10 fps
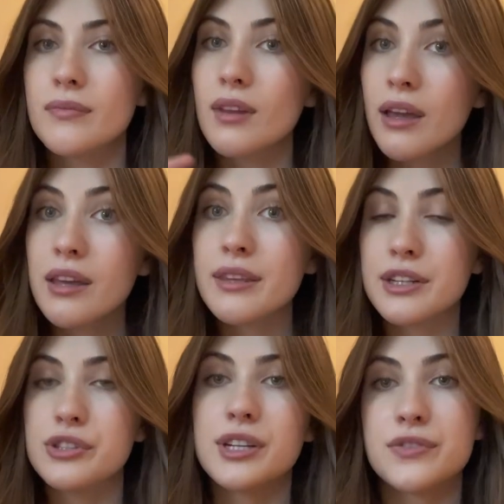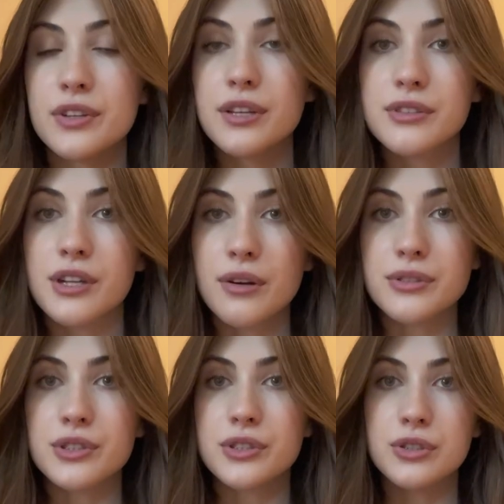and then transfer those
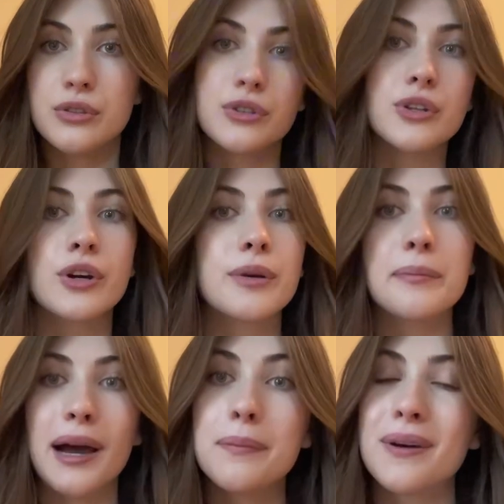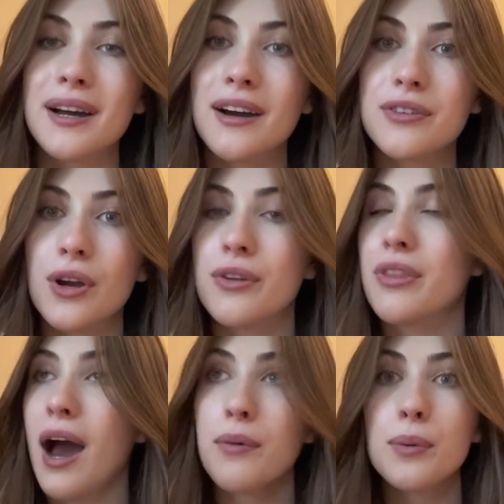notes to your MacBook after,
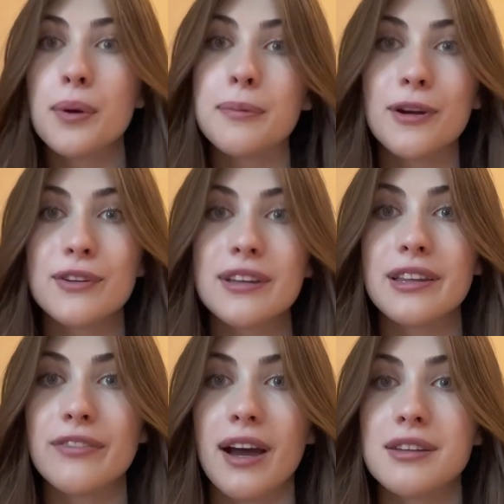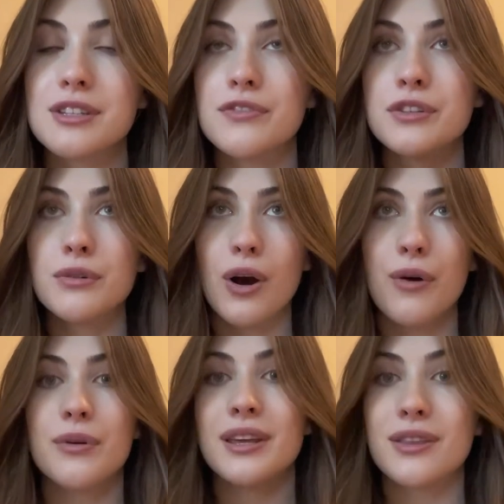that would work perfectly fine. So if you
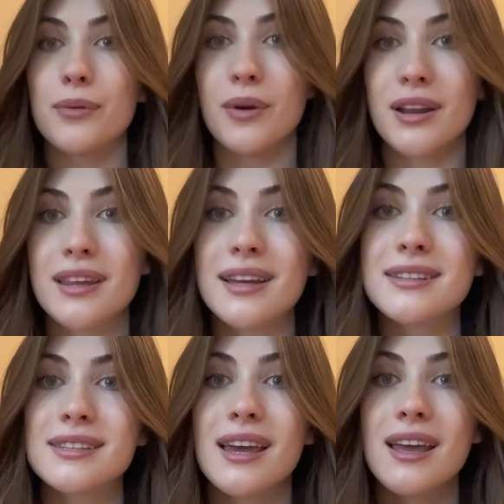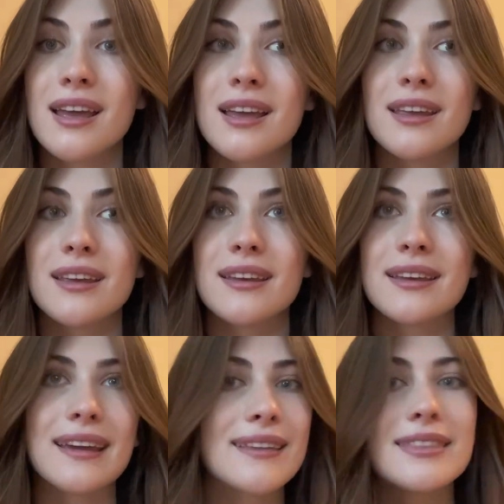own either one of these,
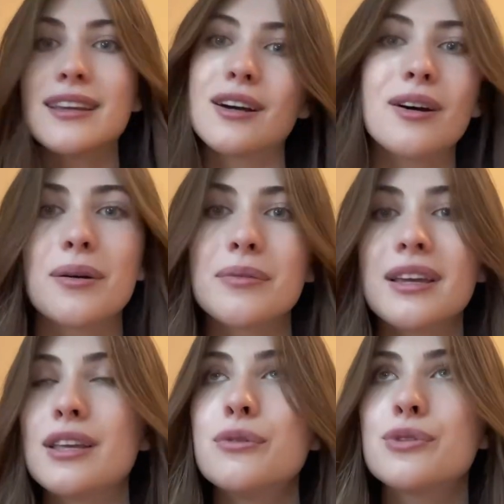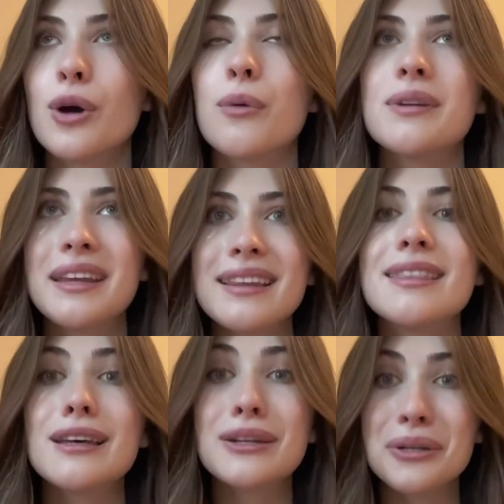get the, like, you don't need
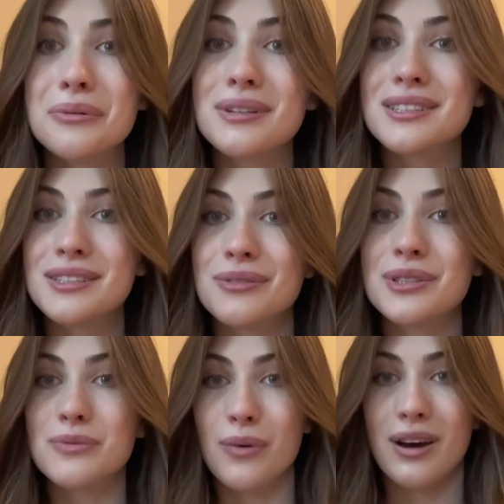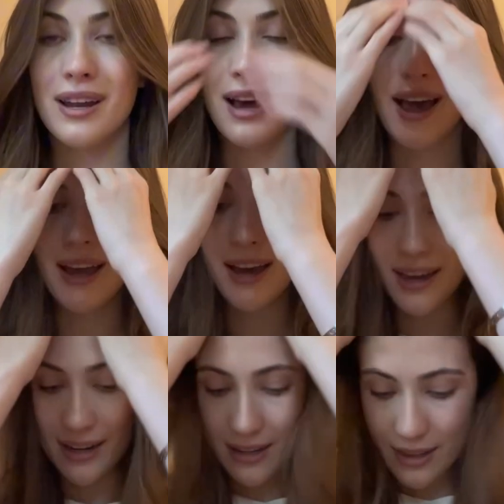the newest one. I
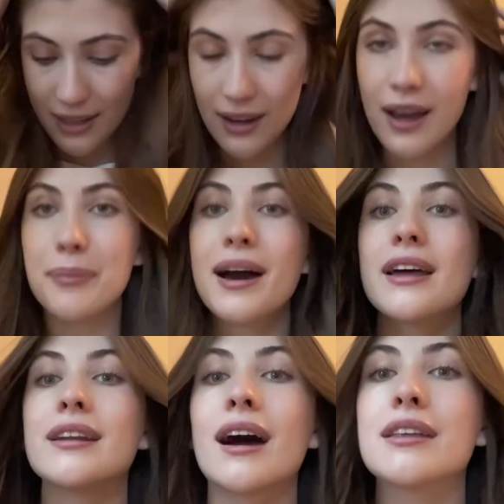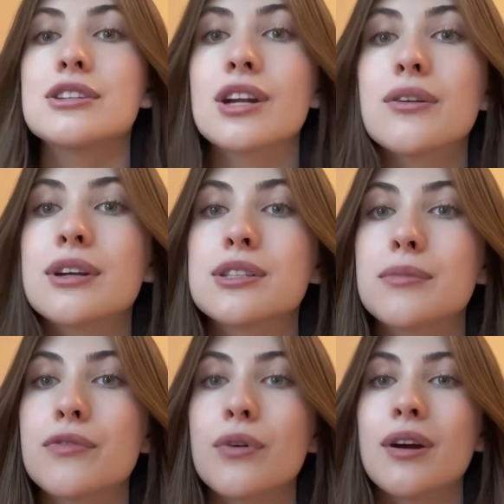had the iPad 9th generation
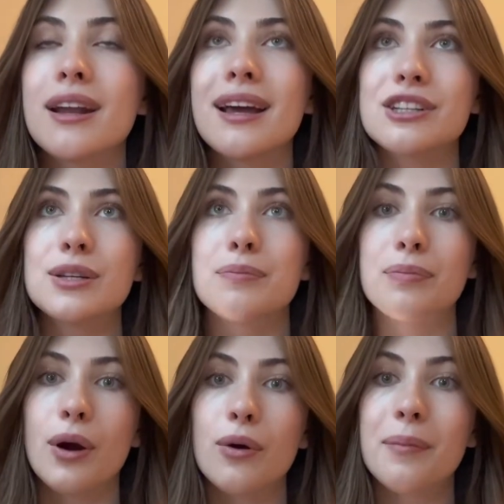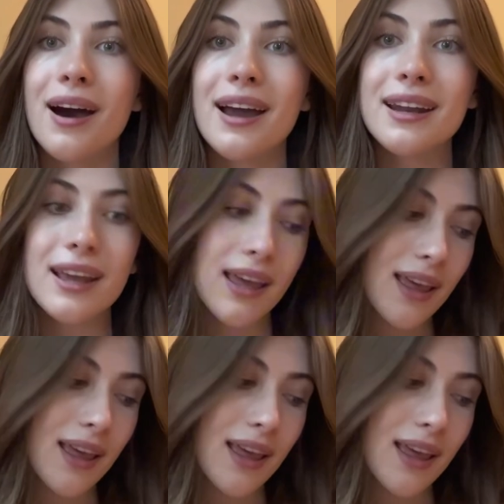before and I actually broke mine.